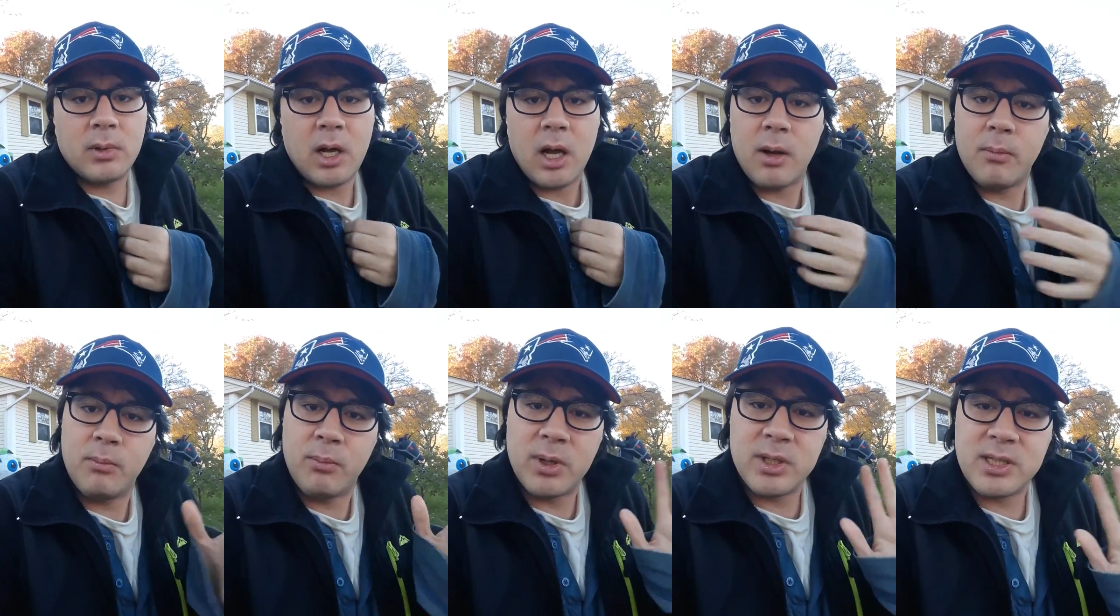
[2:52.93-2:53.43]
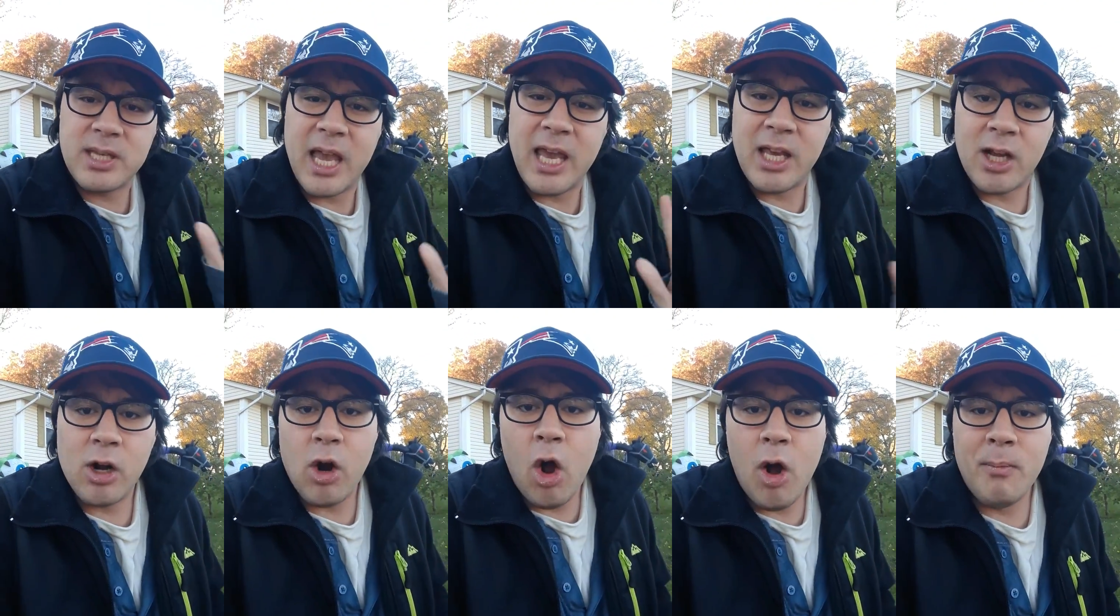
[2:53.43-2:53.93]
But take
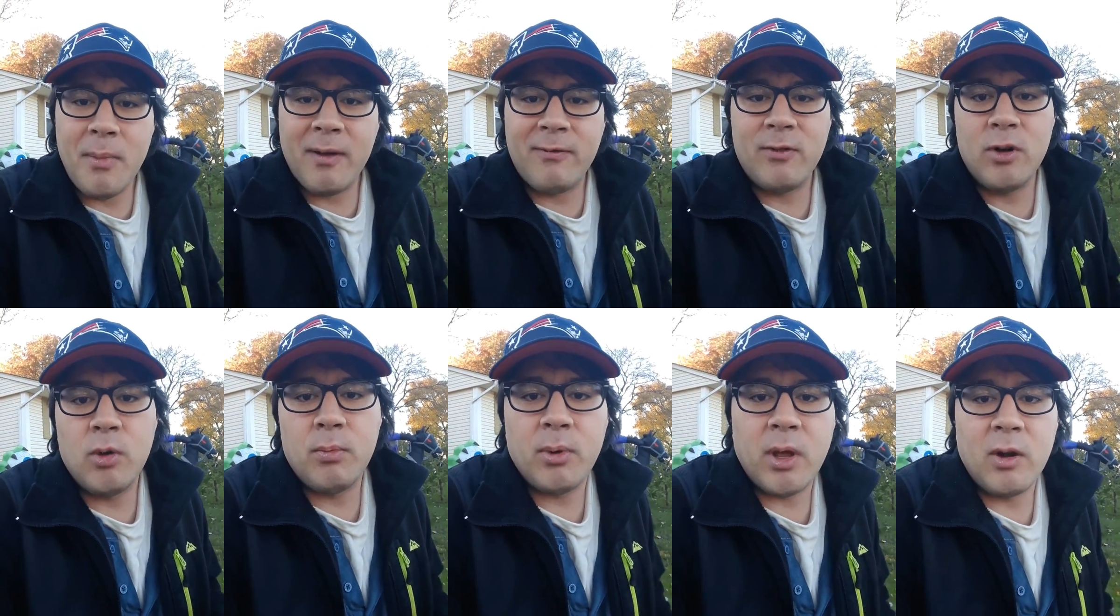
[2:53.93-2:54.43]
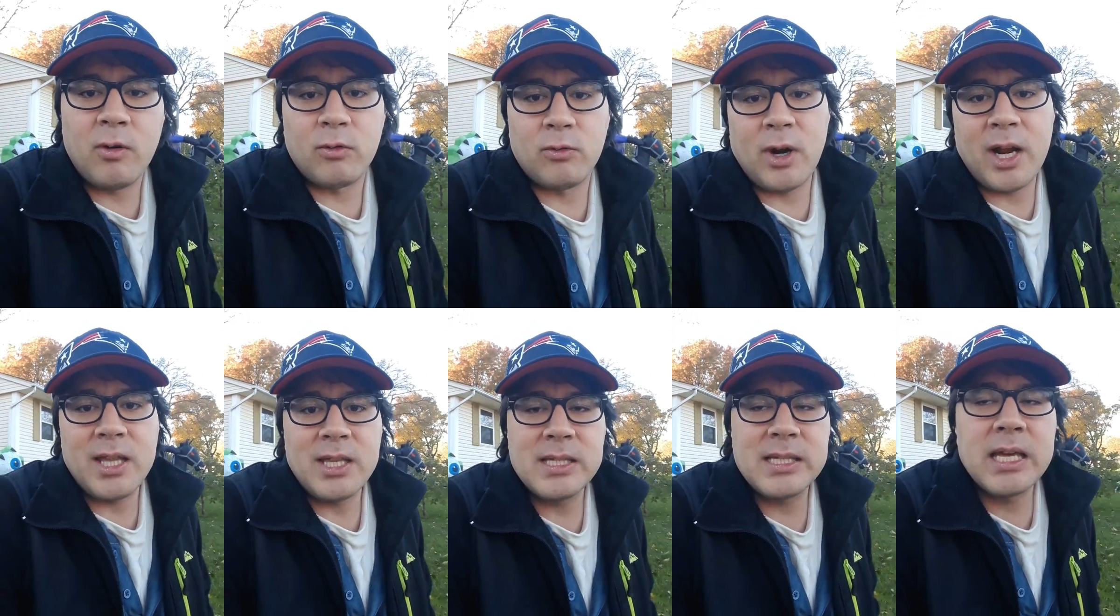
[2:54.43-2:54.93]
care of all my Filipino
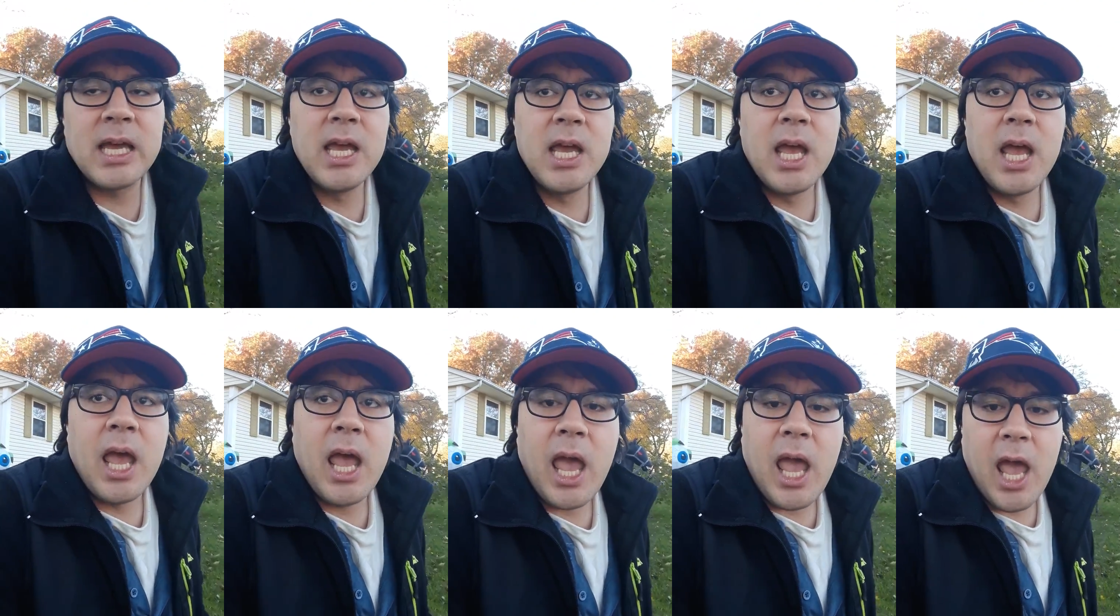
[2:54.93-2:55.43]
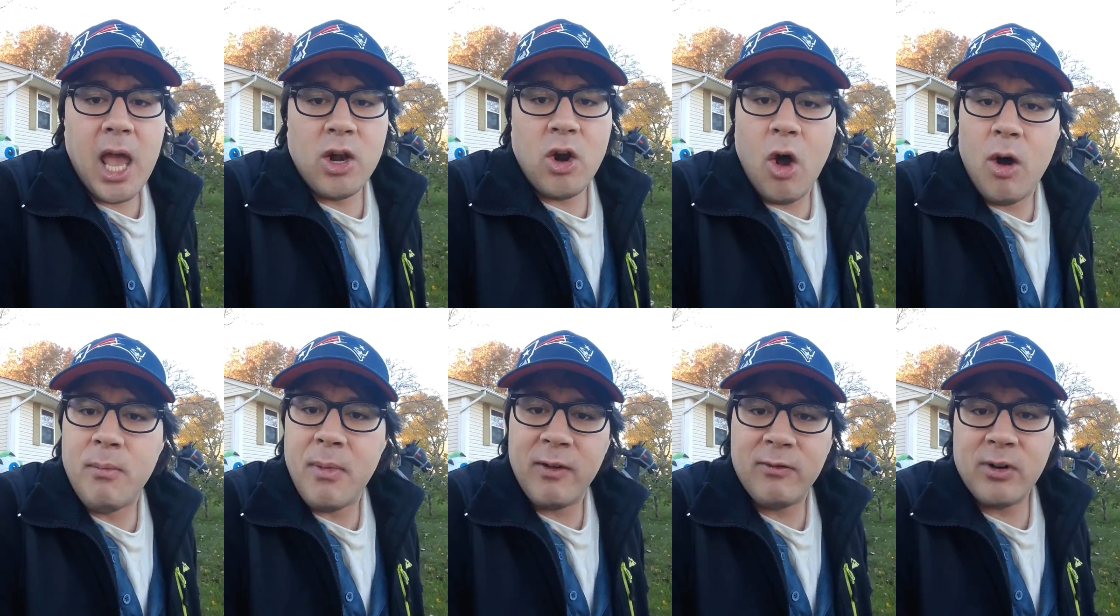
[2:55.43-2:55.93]
friends. And all
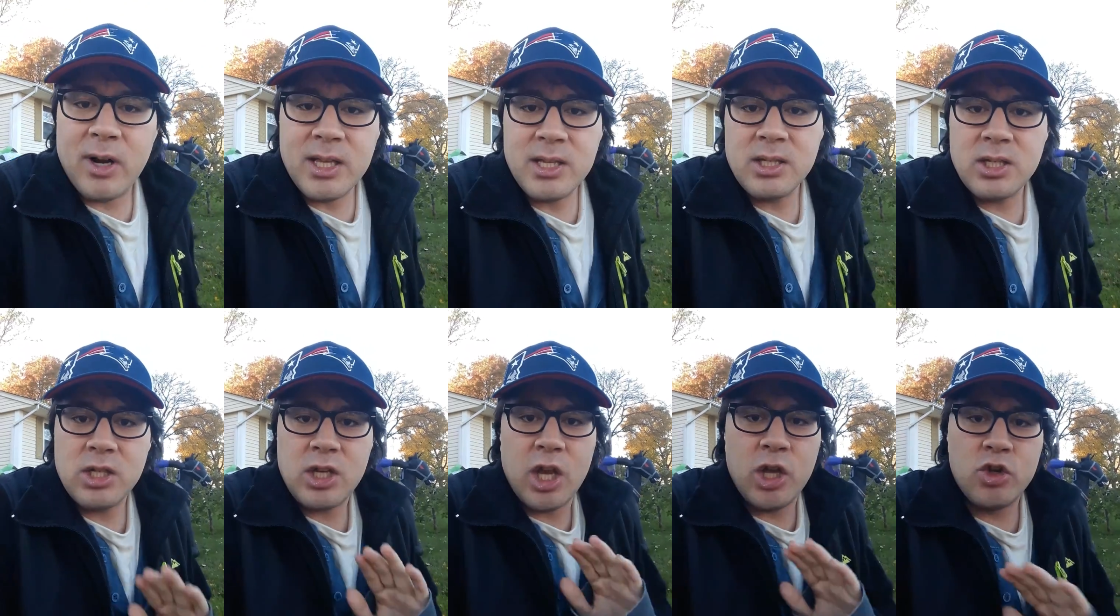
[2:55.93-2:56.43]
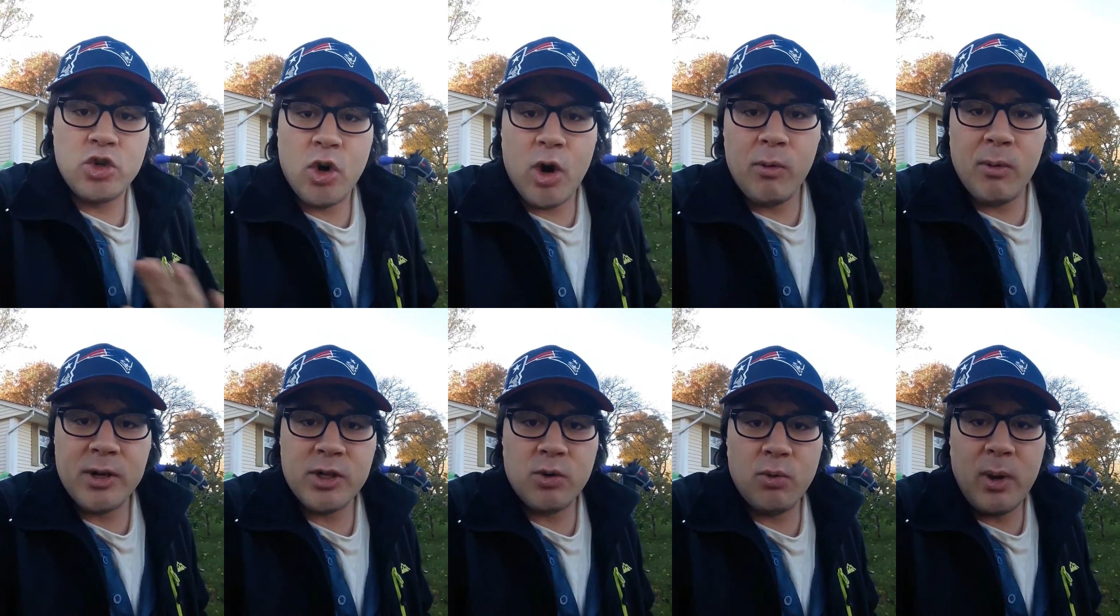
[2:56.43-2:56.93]
my friends, enjoy the
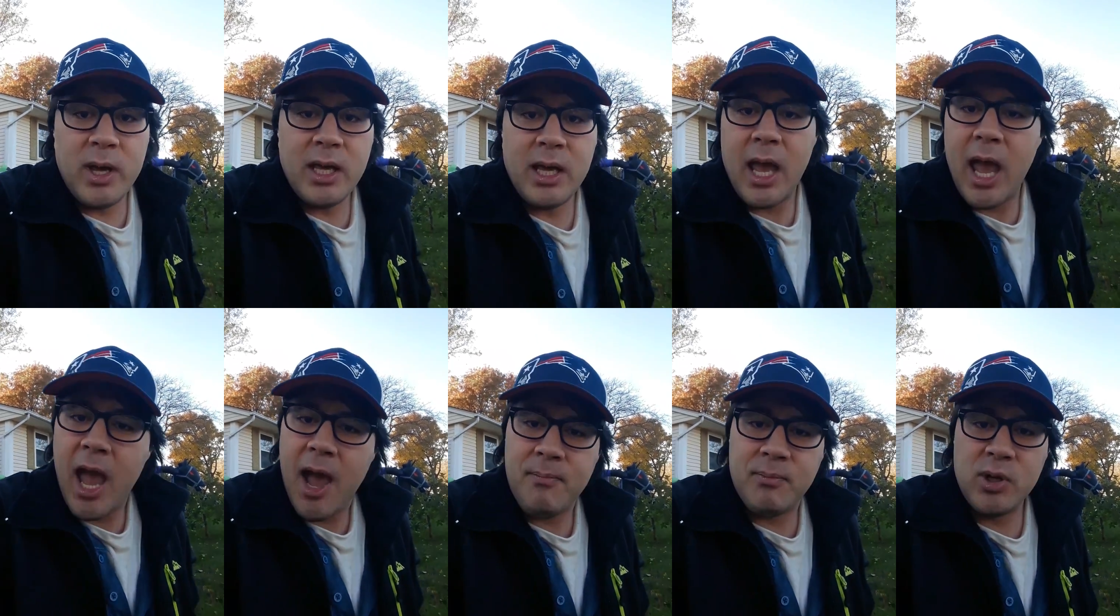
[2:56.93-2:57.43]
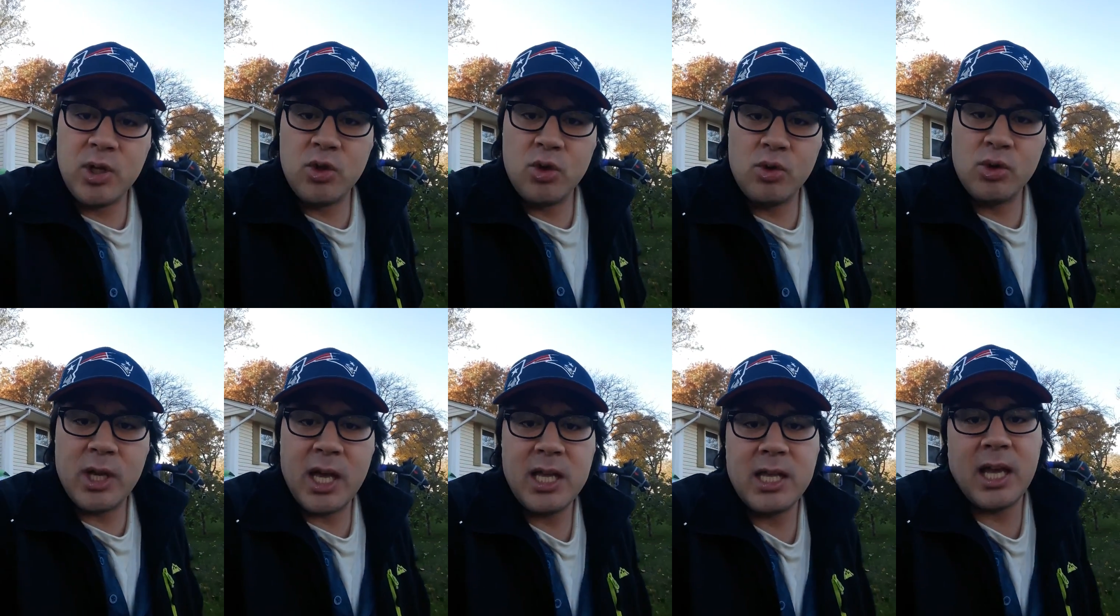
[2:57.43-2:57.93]
rest of the week. Happy
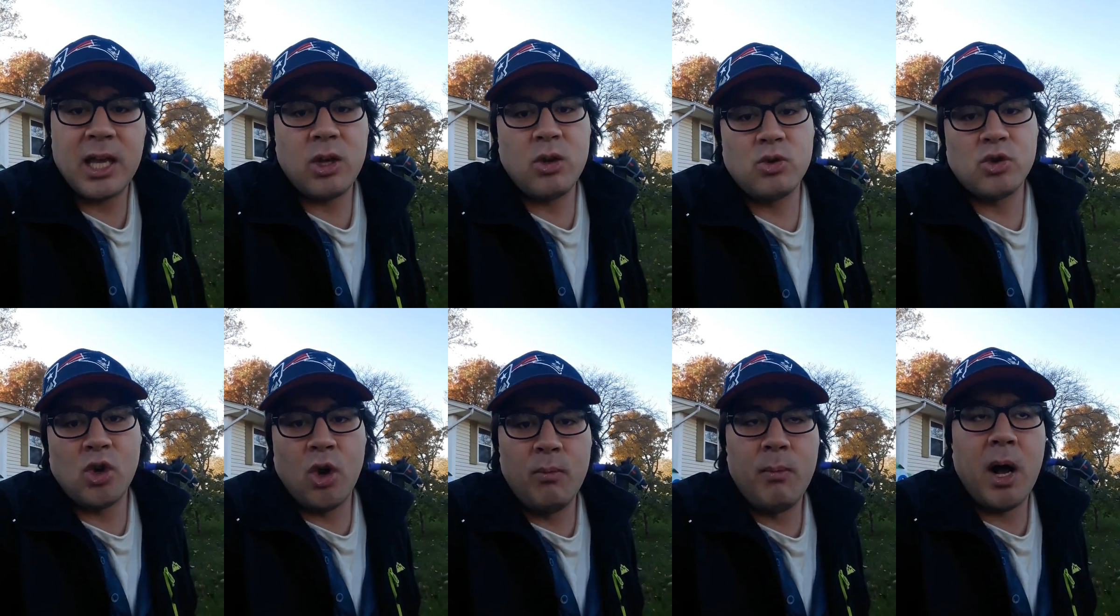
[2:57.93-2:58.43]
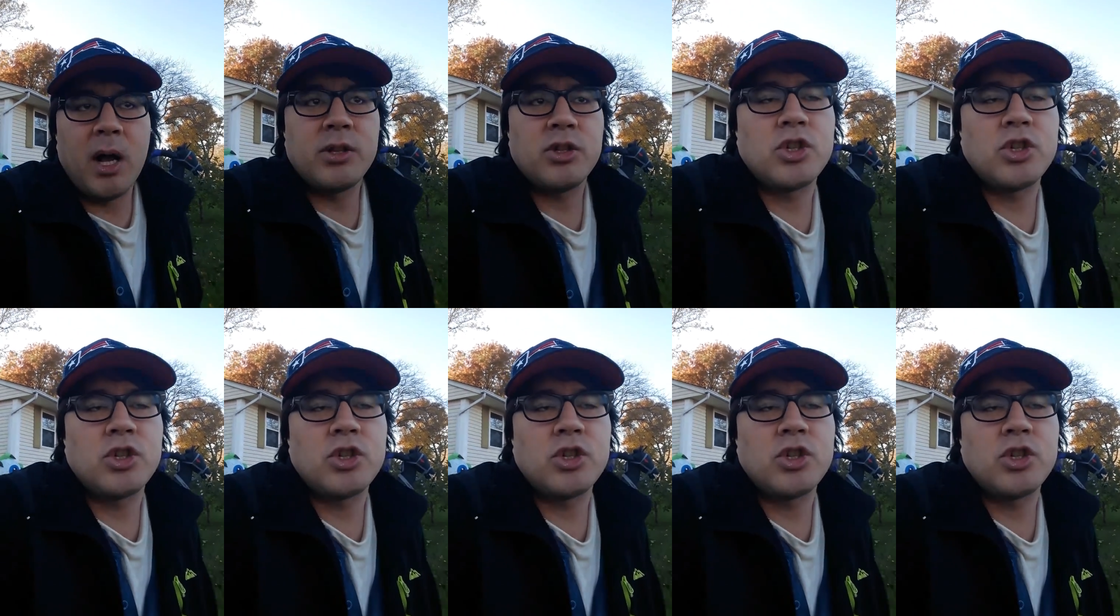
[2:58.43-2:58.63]
Tuesday. Thank you so much.